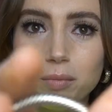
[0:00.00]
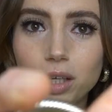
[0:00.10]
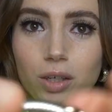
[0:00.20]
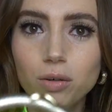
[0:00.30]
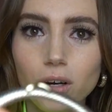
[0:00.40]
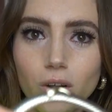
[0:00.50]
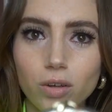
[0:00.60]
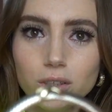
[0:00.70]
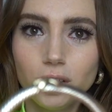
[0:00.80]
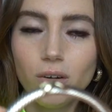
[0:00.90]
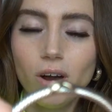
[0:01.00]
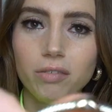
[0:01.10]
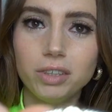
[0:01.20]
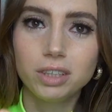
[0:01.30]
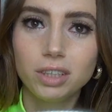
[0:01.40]
You can also,
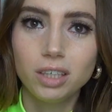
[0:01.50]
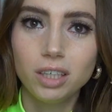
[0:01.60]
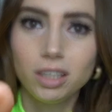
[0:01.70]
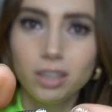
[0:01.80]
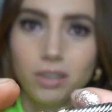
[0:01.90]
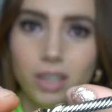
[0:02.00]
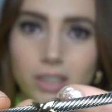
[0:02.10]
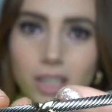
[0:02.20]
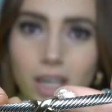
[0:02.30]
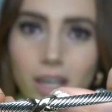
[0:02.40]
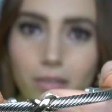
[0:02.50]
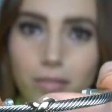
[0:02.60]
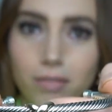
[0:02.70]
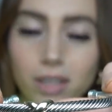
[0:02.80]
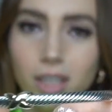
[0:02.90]
obviously you guys can't
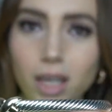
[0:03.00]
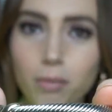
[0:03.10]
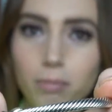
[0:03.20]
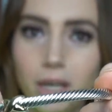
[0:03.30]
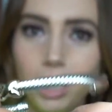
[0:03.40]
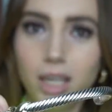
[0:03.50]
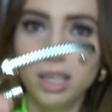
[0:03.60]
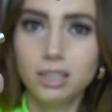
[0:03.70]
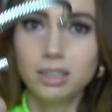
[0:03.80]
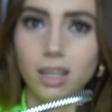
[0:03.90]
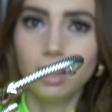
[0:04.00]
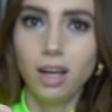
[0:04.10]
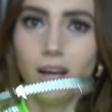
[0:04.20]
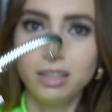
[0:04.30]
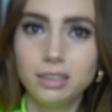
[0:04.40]
feel it, but it is a
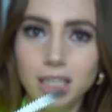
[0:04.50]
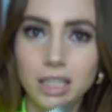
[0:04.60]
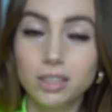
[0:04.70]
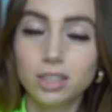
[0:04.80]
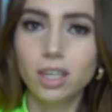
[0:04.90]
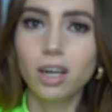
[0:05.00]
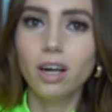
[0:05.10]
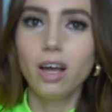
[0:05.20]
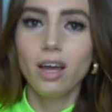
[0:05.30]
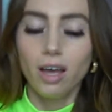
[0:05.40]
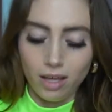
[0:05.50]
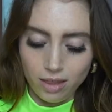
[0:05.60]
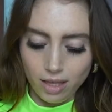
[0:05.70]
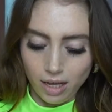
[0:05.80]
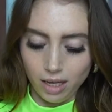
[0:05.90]
lot denser
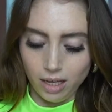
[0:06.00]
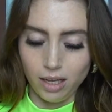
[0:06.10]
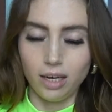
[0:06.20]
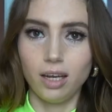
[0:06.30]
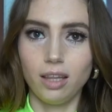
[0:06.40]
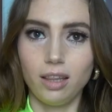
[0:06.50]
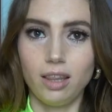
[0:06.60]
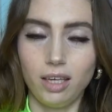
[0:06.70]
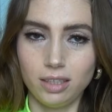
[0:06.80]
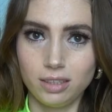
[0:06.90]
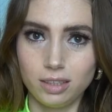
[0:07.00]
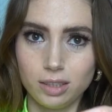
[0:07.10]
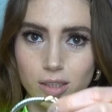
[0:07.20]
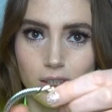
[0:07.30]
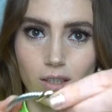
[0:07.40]
than
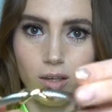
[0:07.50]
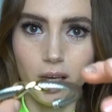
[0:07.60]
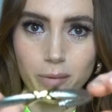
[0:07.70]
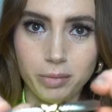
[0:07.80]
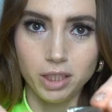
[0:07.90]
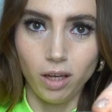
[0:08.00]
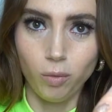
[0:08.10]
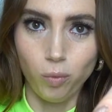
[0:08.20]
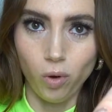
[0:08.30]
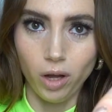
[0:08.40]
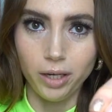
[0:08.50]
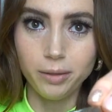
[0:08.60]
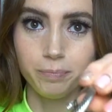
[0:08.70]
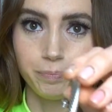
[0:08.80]
this Amazon one.